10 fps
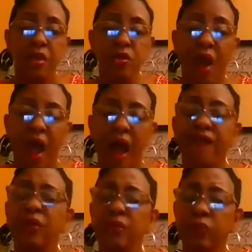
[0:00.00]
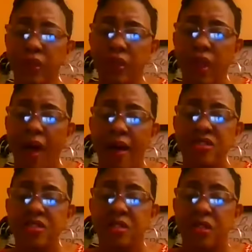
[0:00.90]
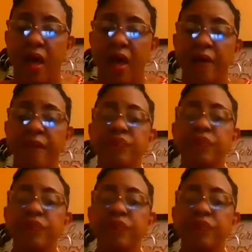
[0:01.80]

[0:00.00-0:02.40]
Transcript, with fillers: you have to realize that